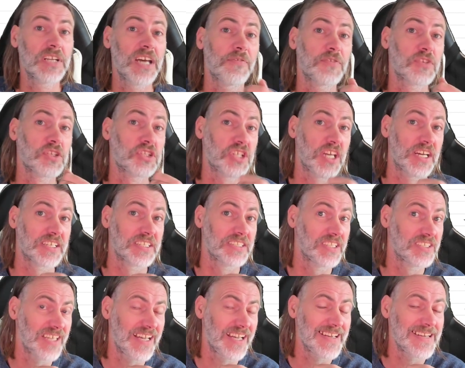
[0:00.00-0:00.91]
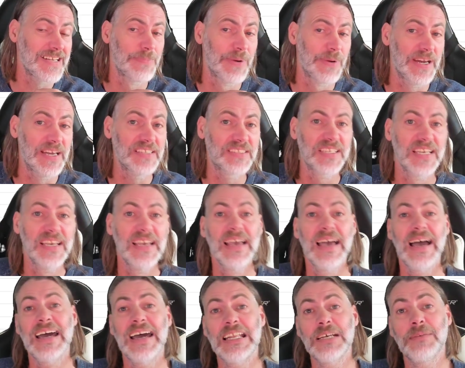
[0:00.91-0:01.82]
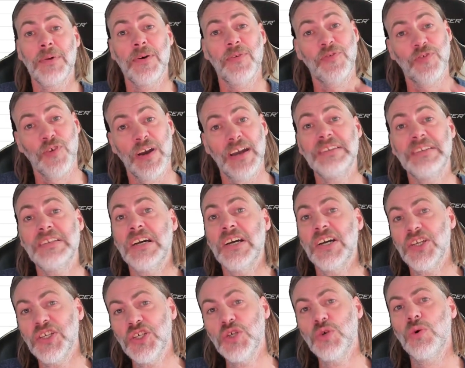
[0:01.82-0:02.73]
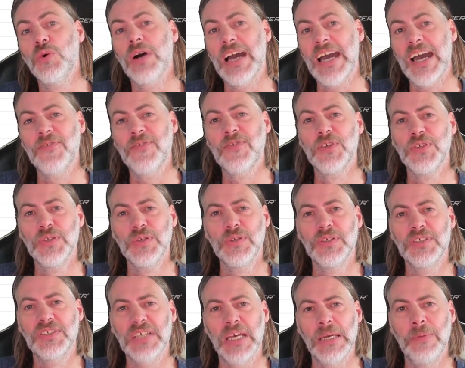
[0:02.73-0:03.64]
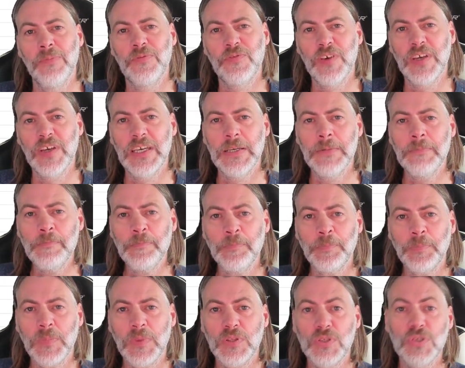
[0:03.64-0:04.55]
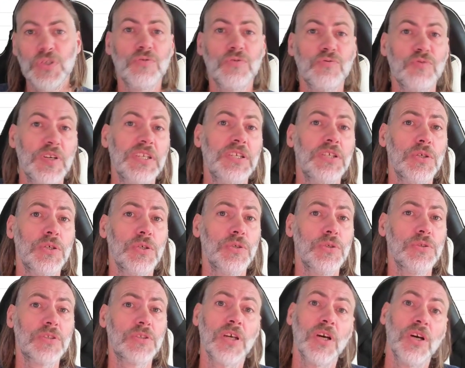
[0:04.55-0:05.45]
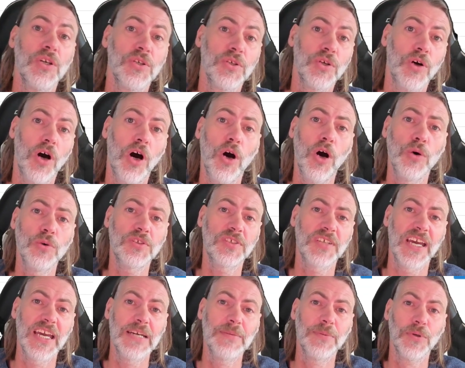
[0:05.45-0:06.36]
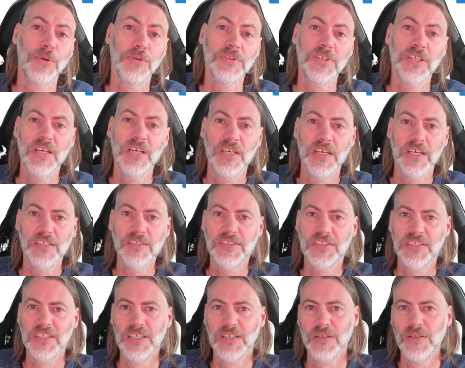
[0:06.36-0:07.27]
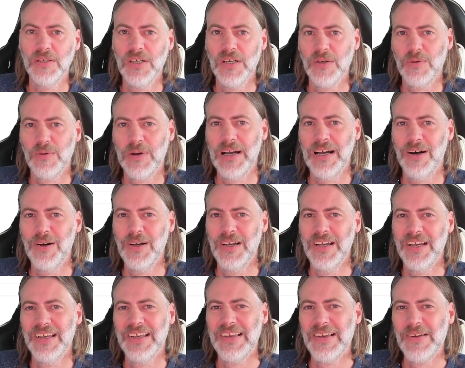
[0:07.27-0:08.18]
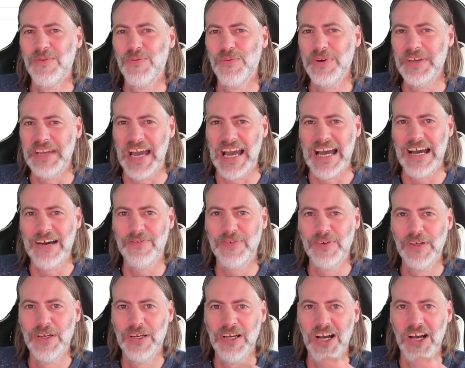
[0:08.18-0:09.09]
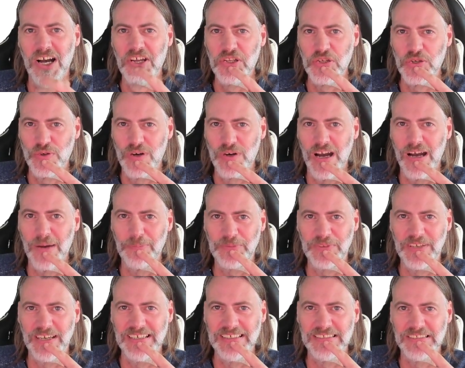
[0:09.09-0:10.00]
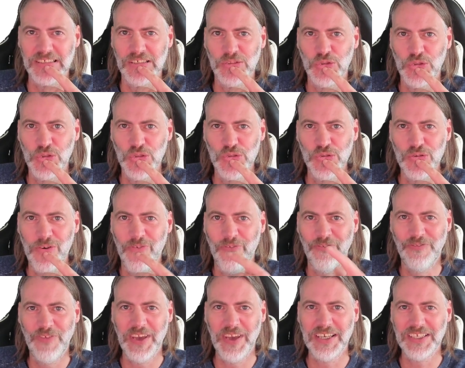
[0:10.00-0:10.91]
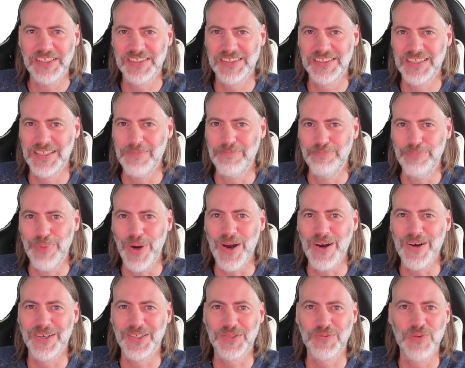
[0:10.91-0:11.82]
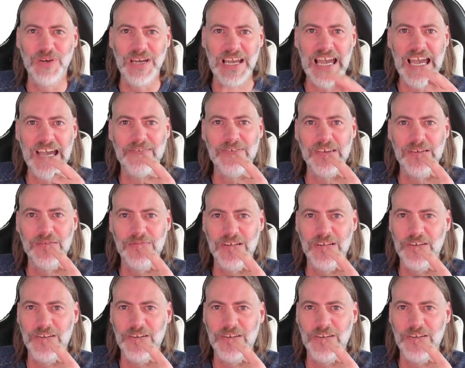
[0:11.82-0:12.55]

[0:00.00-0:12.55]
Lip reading: to check in the database. And I'm afraid you will have to do the same thing to reuse your old tables until, well, we have a new update to fix the bugs we're having with